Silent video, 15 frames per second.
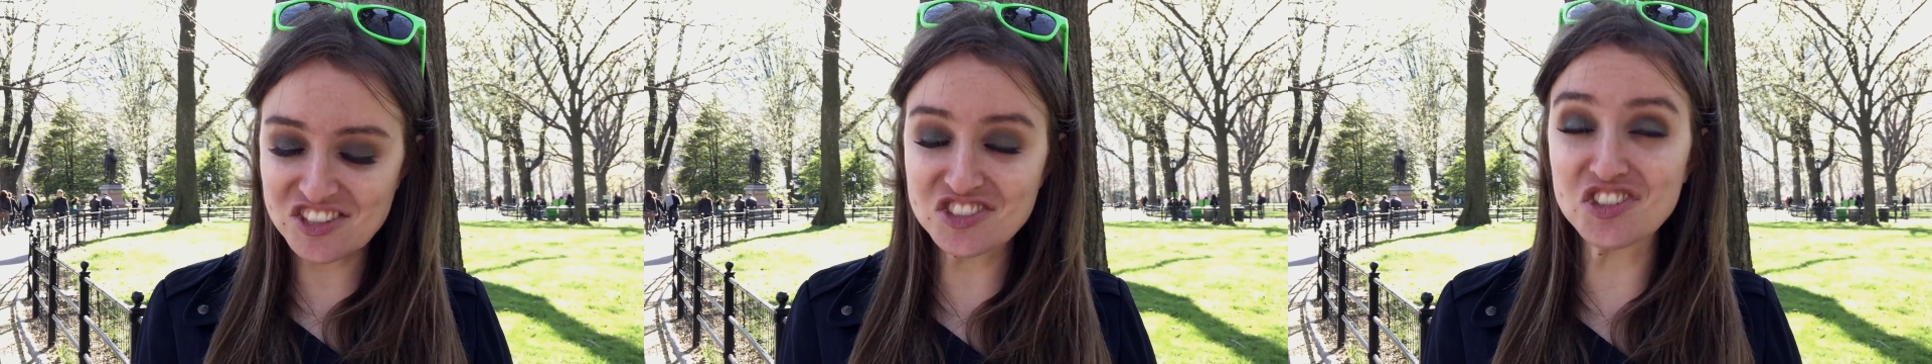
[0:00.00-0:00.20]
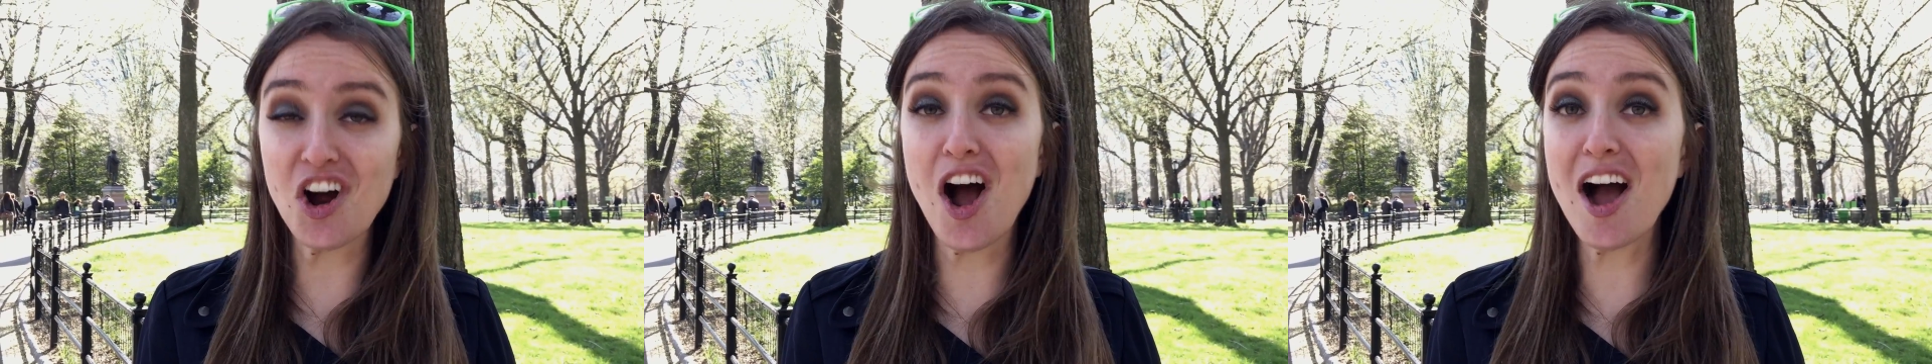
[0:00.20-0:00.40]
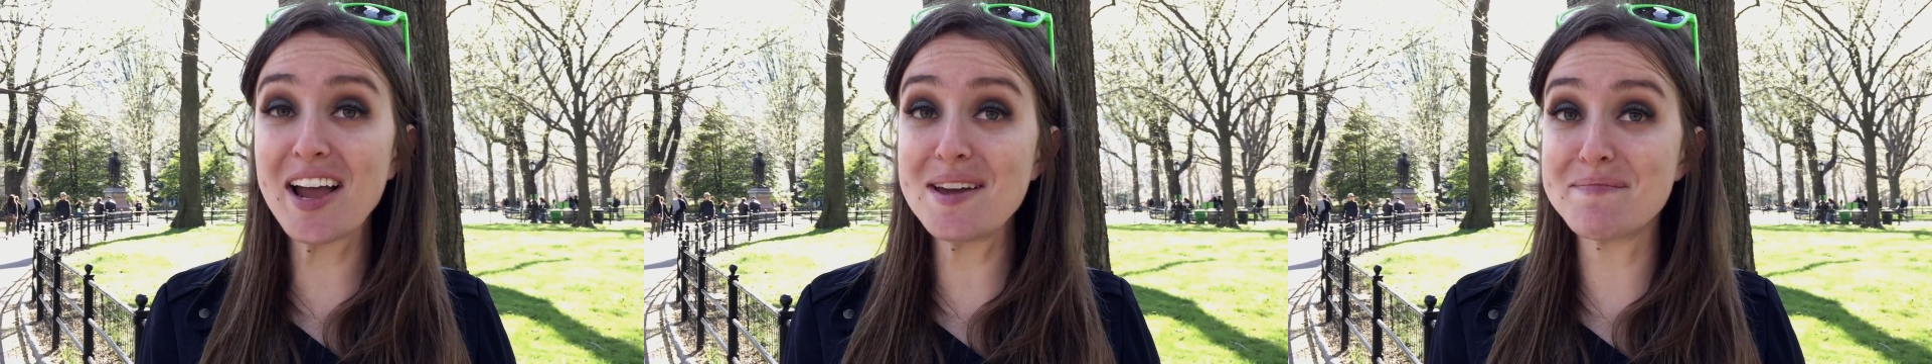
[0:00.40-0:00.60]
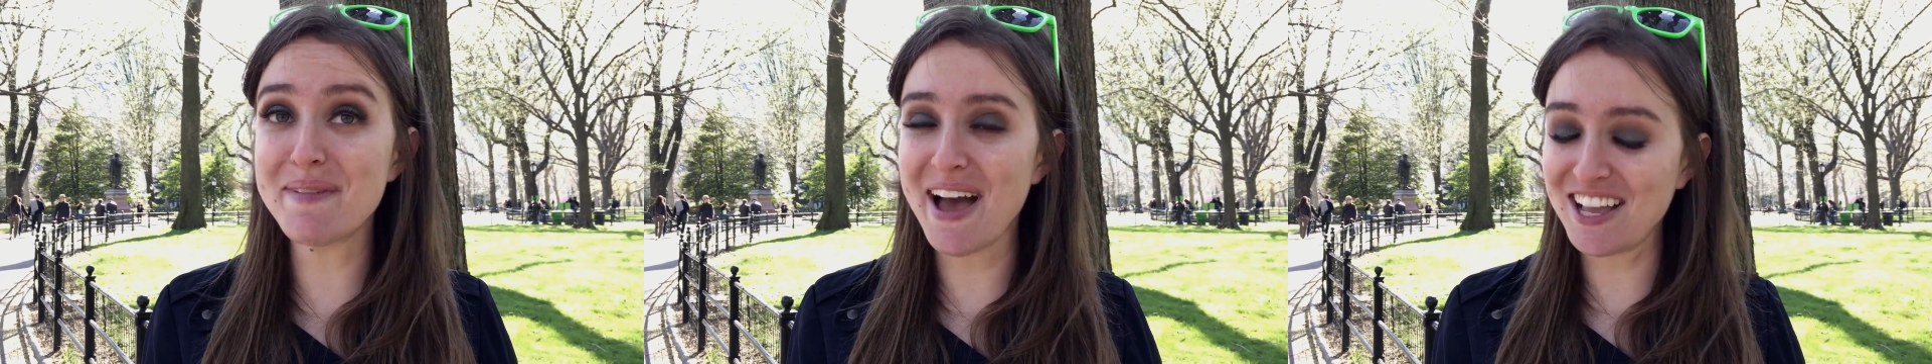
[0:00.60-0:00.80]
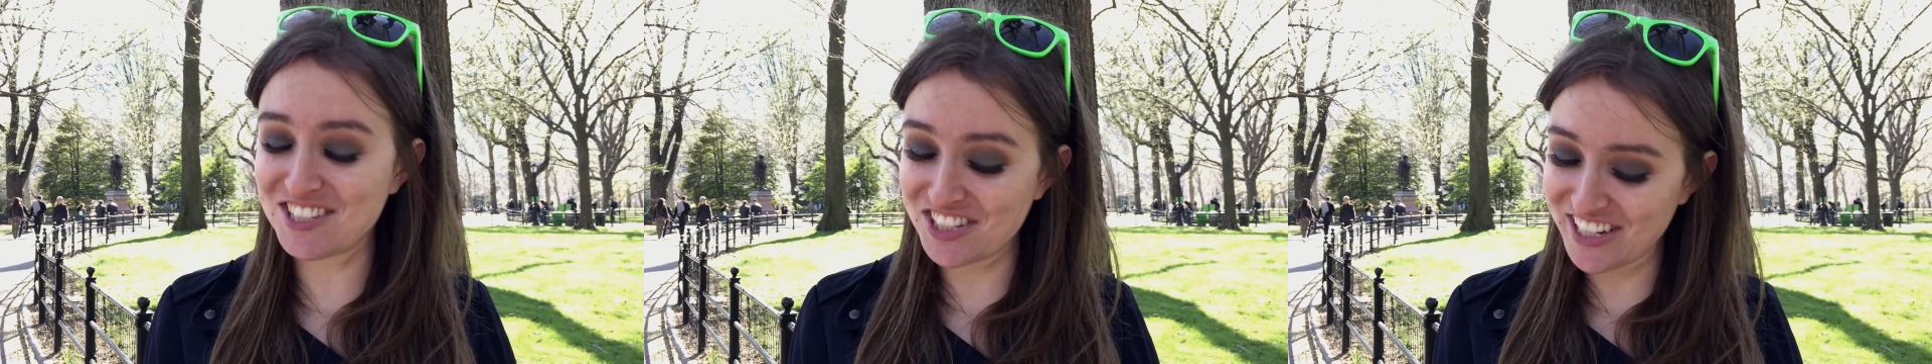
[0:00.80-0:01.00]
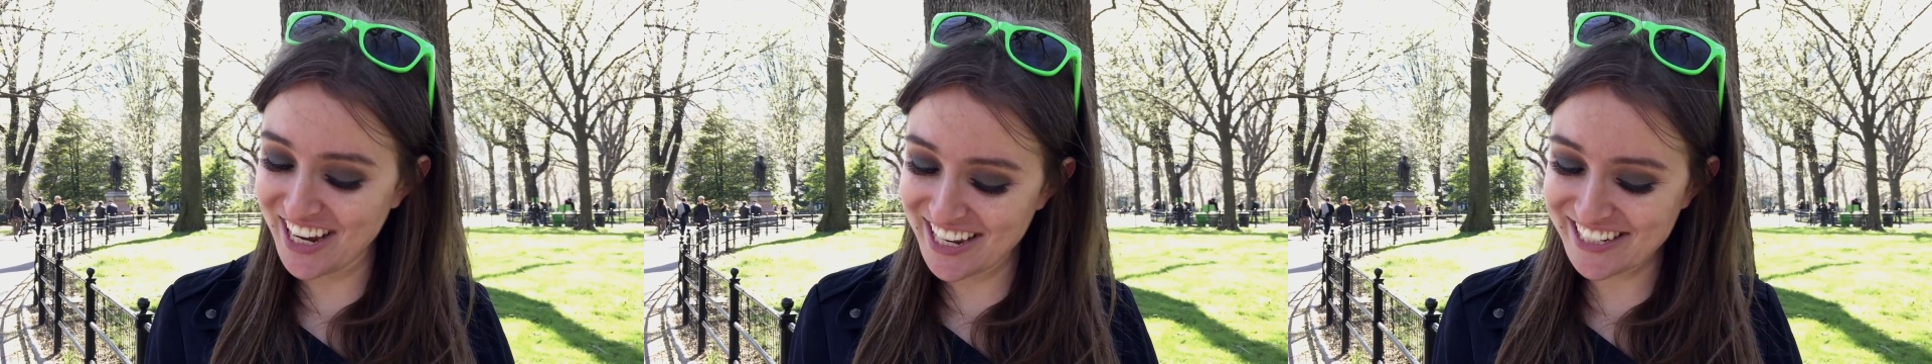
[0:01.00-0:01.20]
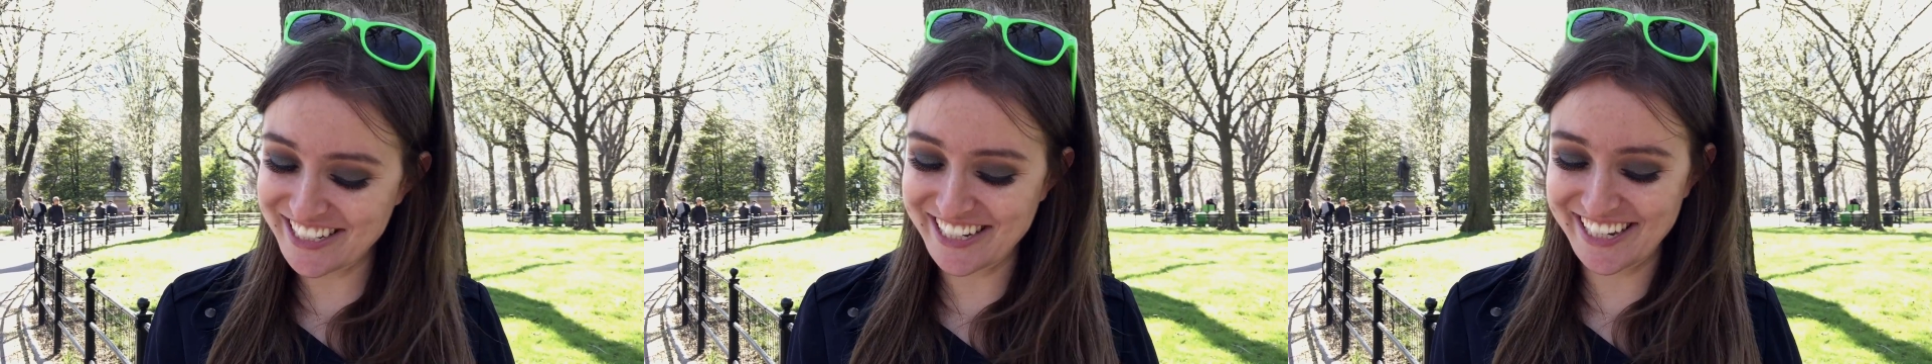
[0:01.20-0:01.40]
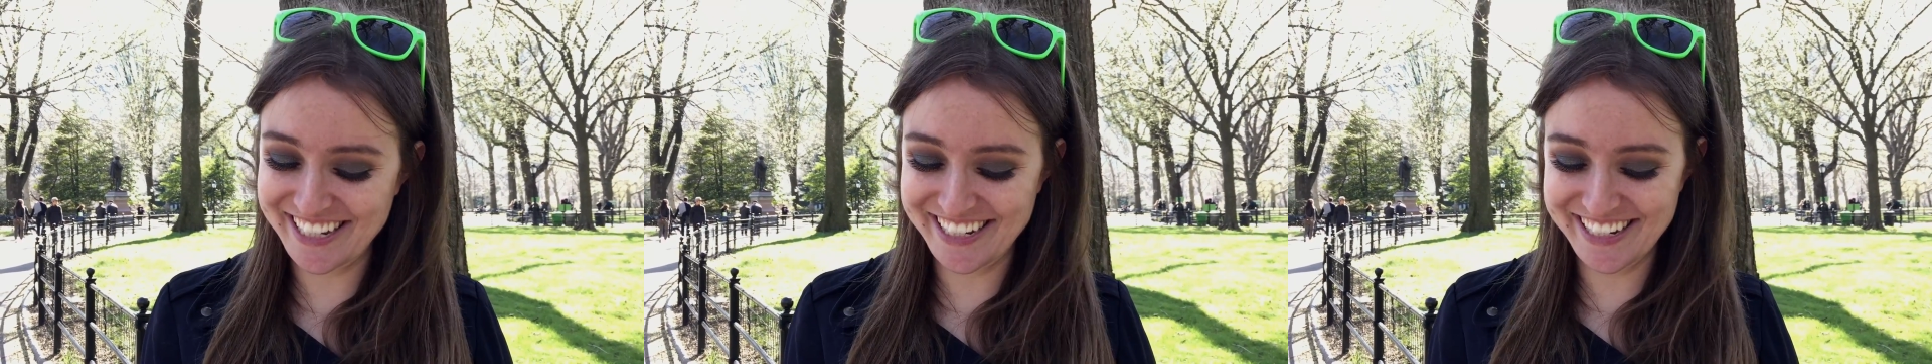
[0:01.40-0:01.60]
strong
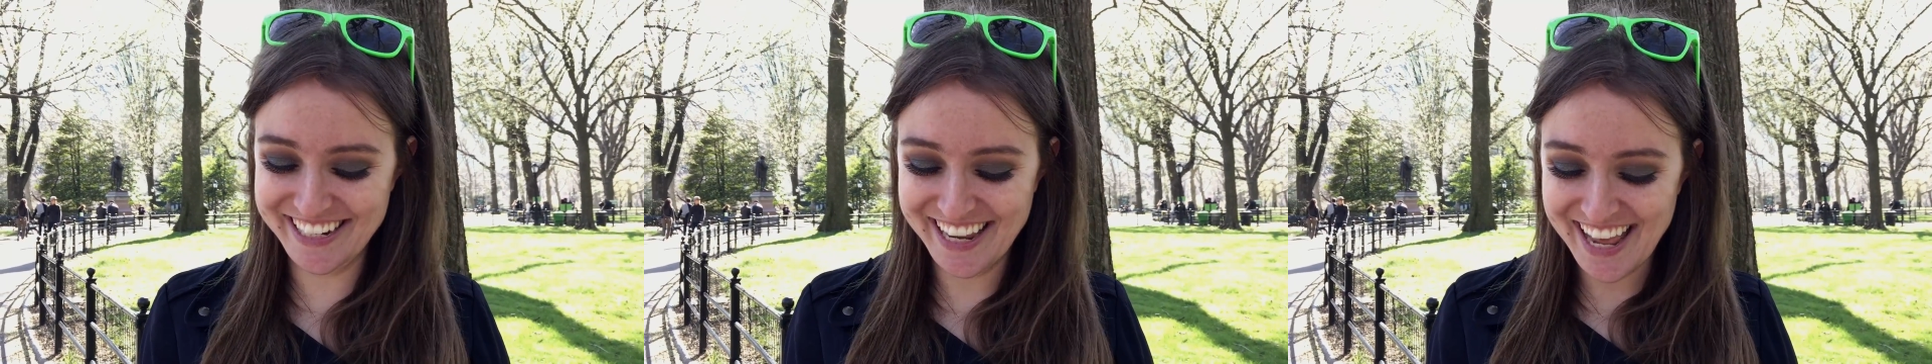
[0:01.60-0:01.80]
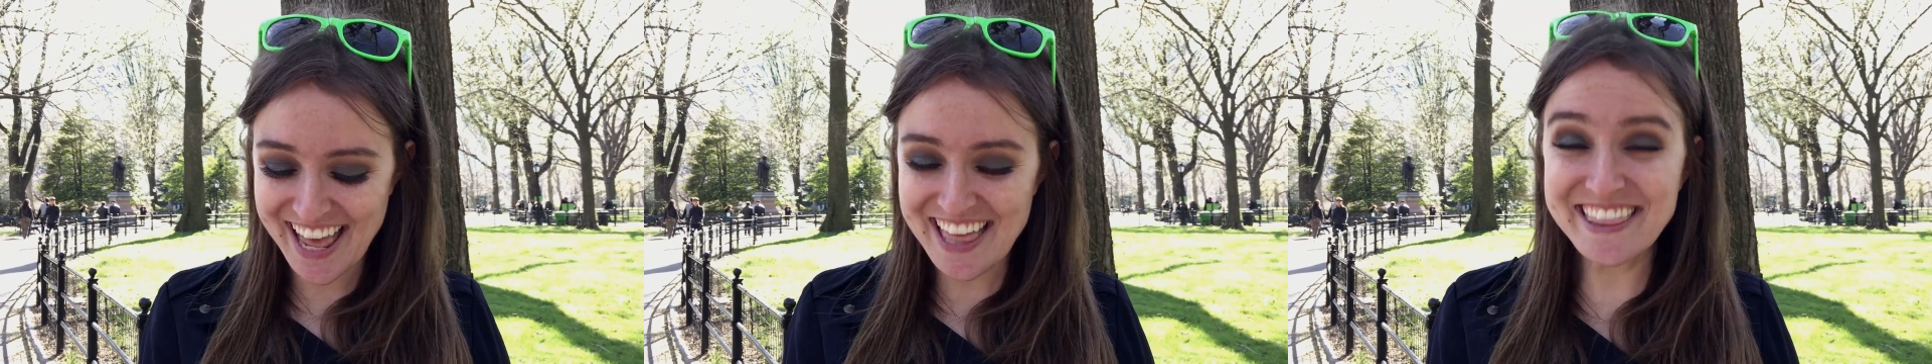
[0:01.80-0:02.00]
imagination,